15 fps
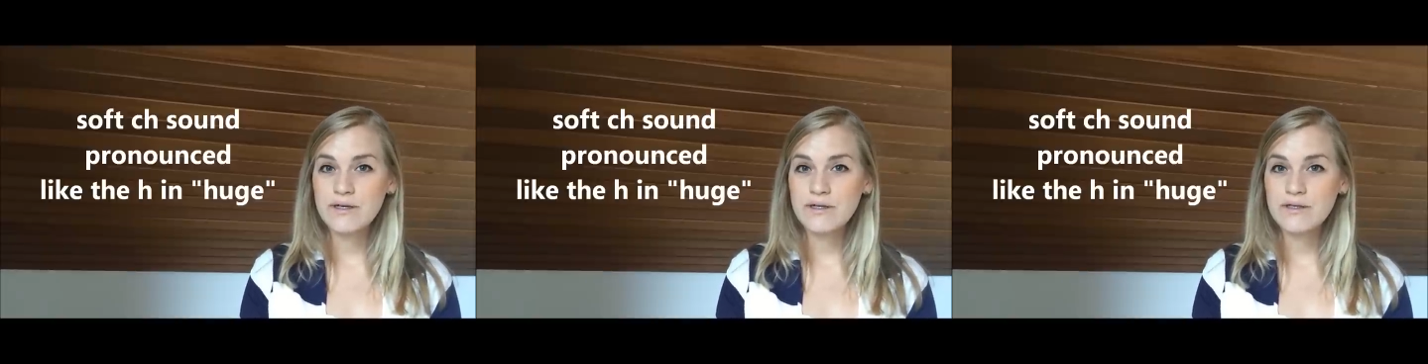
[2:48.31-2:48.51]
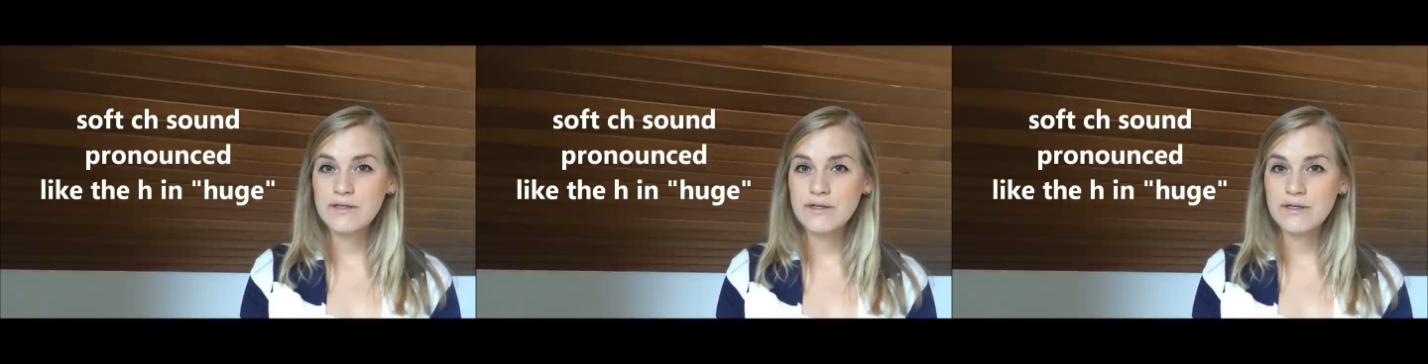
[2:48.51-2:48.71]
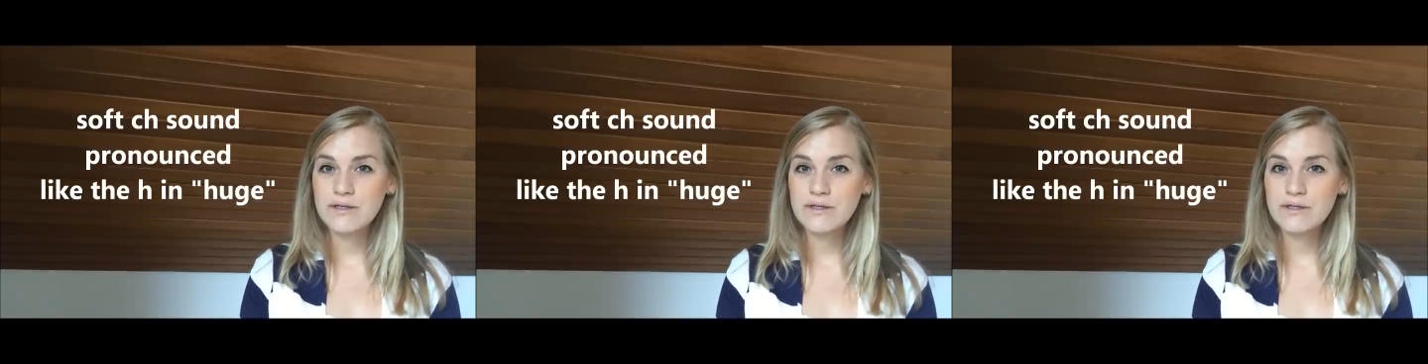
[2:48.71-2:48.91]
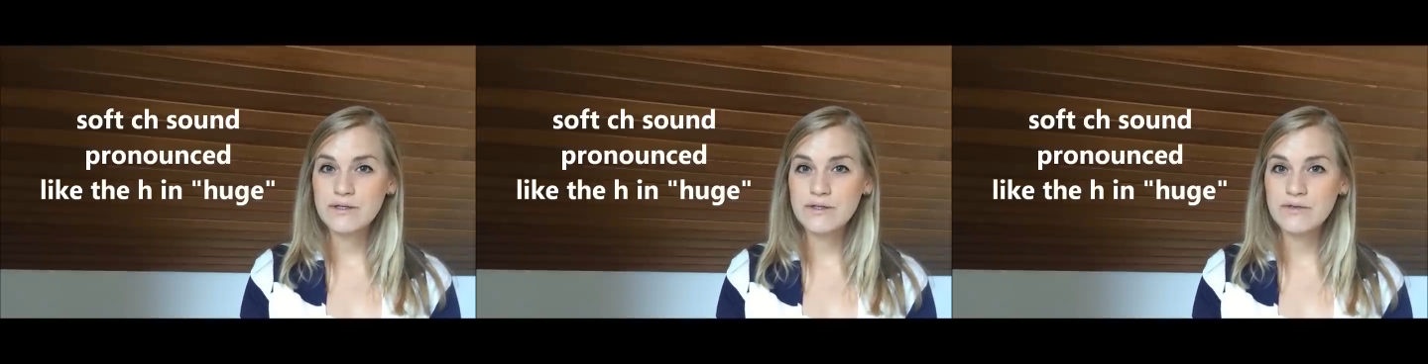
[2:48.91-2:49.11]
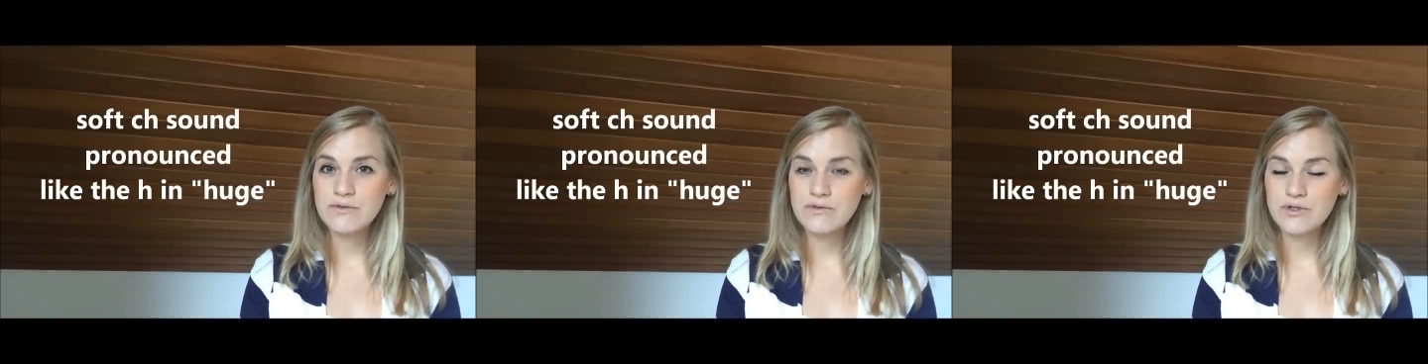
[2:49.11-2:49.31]
ch,
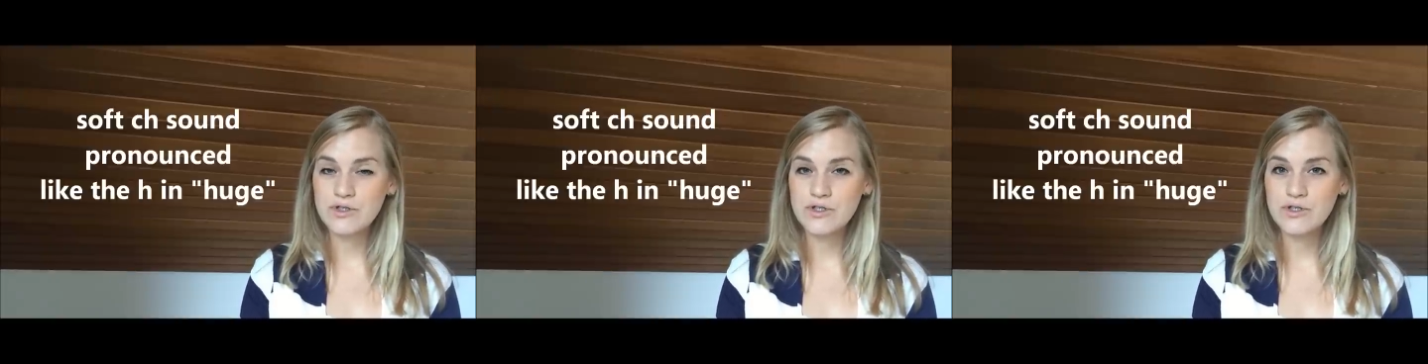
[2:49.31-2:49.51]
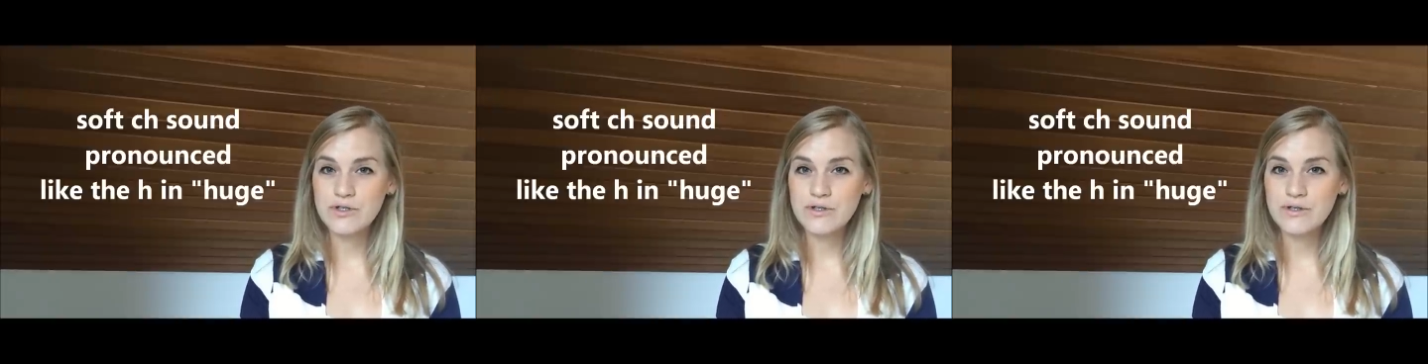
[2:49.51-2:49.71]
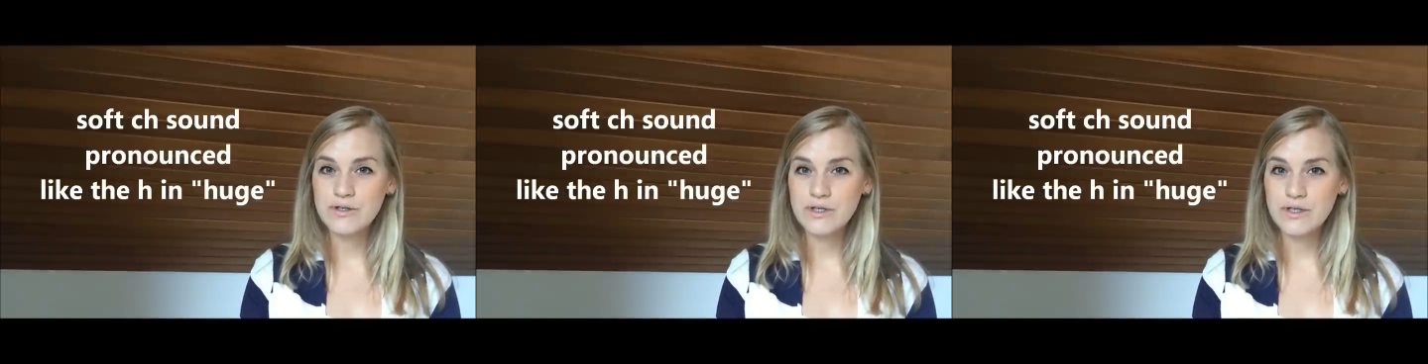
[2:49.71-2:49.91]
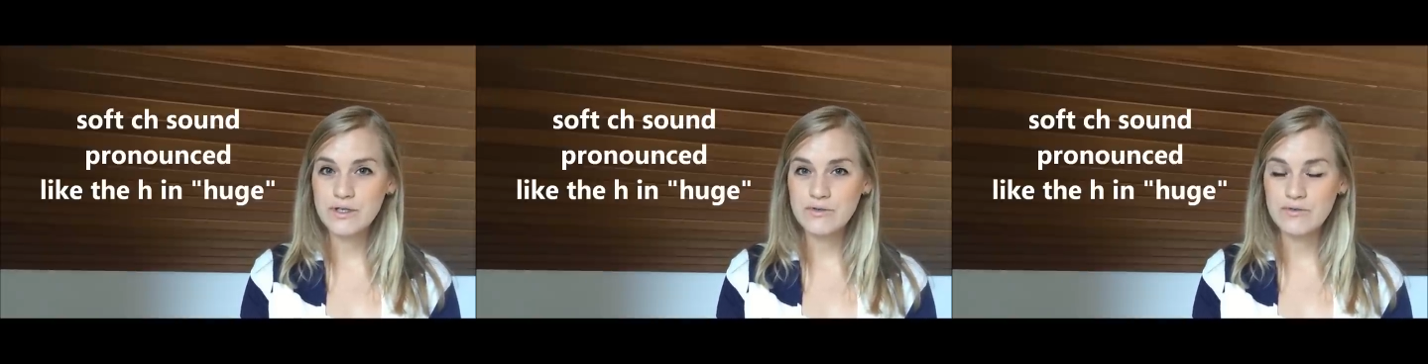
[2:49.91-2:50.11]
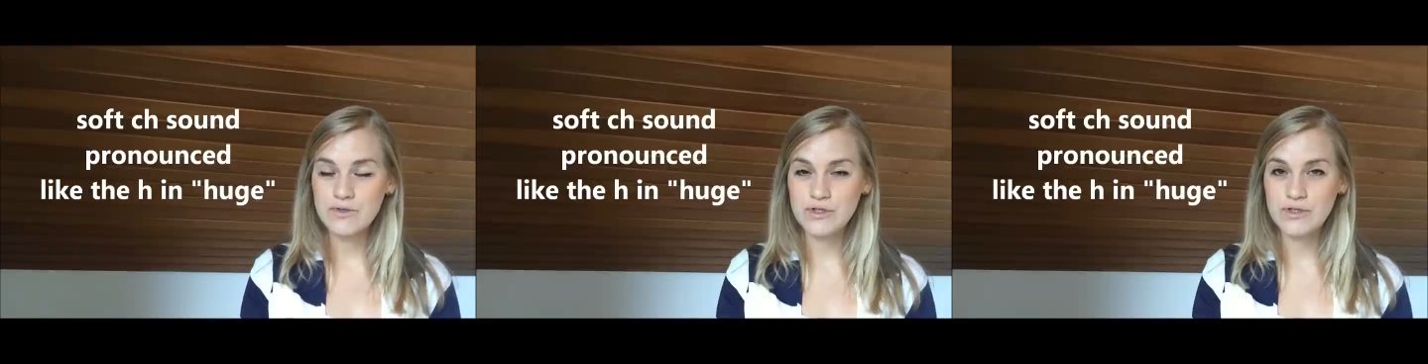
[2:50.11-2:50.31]
huge,
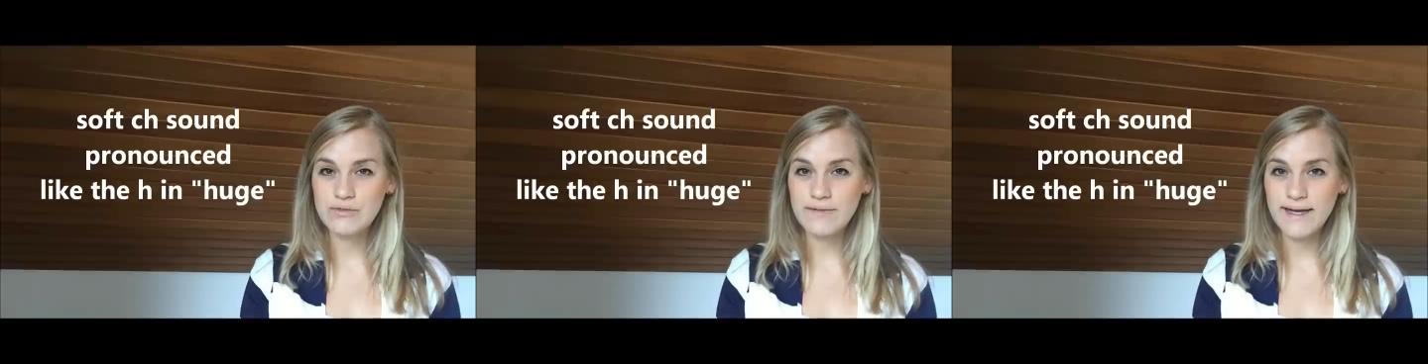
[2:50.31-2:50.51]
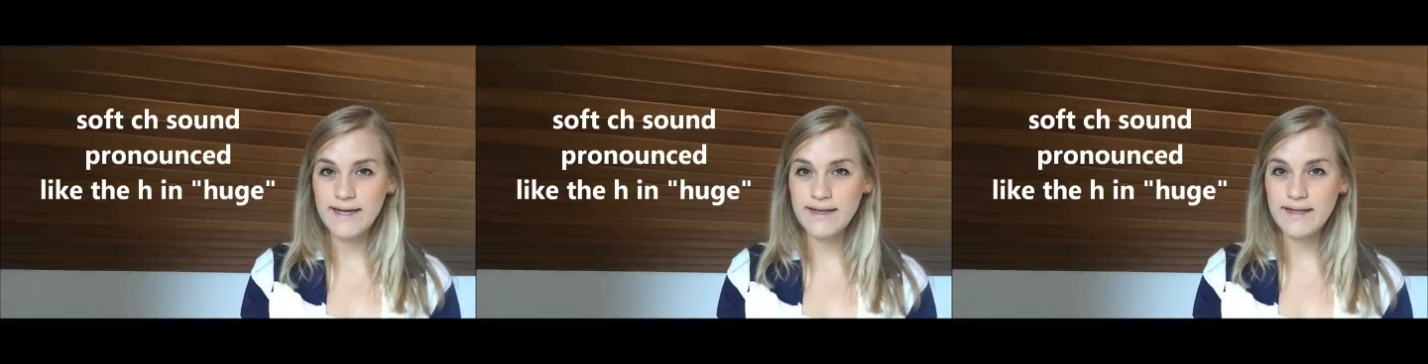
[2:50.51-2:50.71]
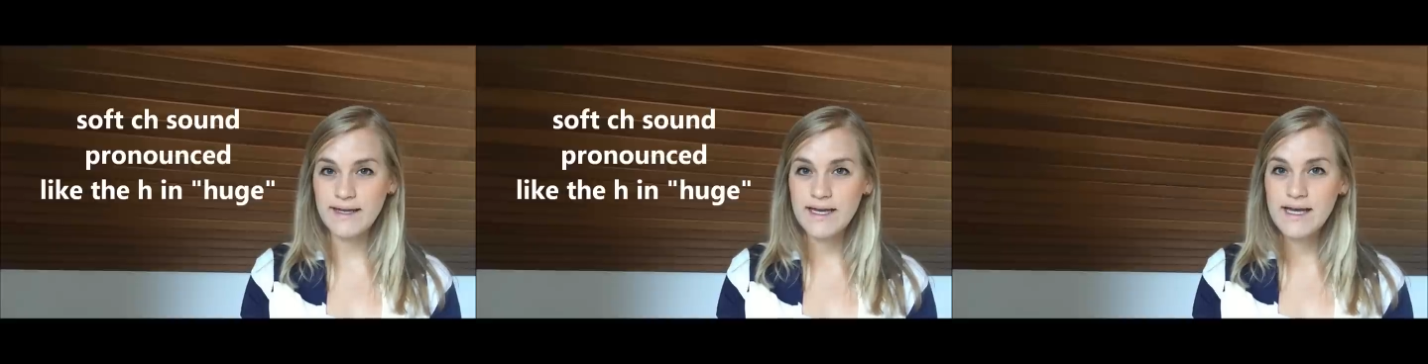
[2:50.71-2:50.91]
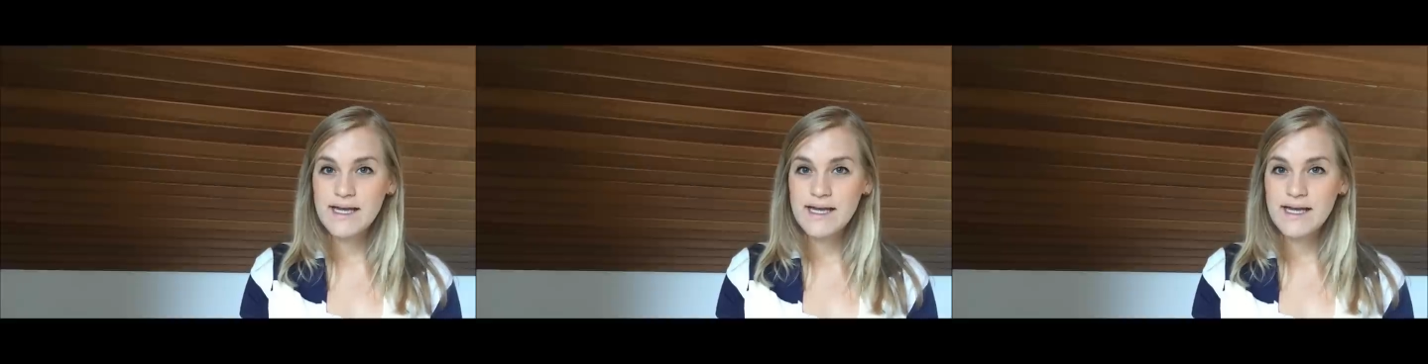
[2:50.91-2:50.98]
huge, right?